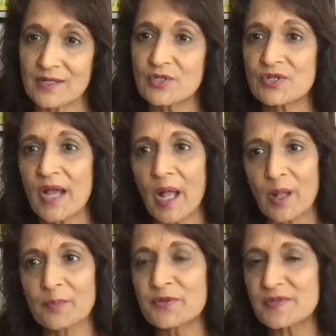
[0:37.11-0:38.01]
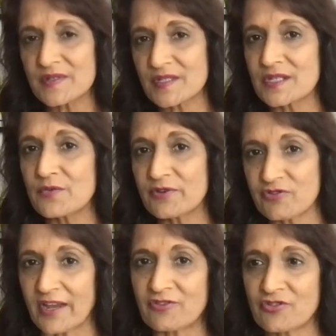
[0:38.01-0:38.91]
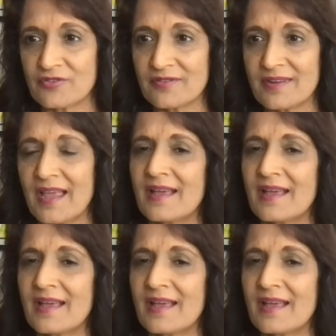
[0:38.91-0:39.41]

is to help you to see rejection